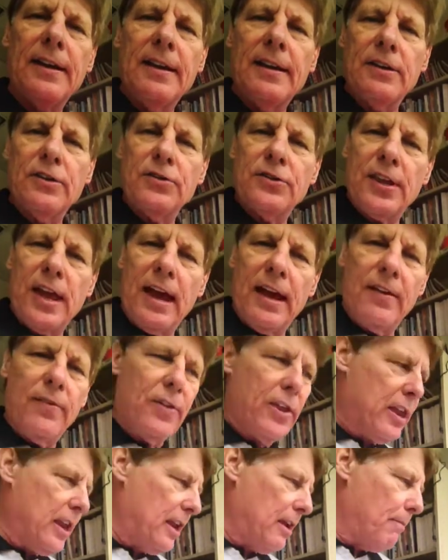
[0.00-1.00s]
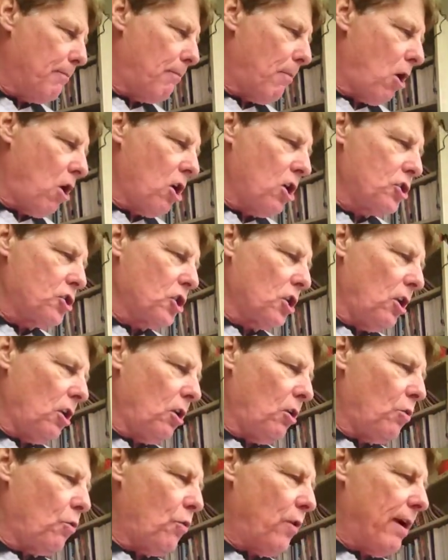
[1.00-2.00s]
is that the
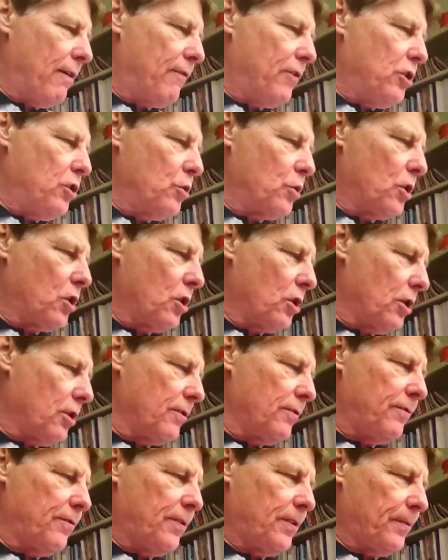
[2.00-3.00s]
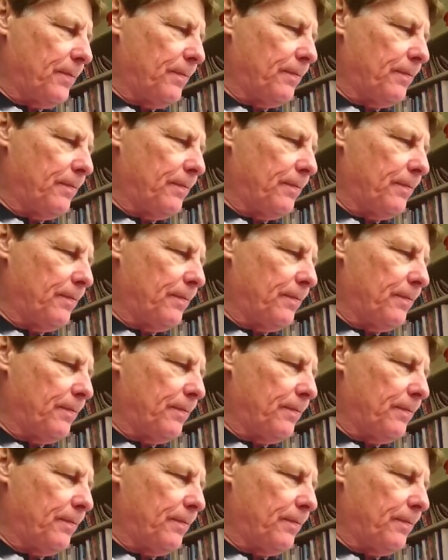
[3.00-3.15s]
marginal revenue curve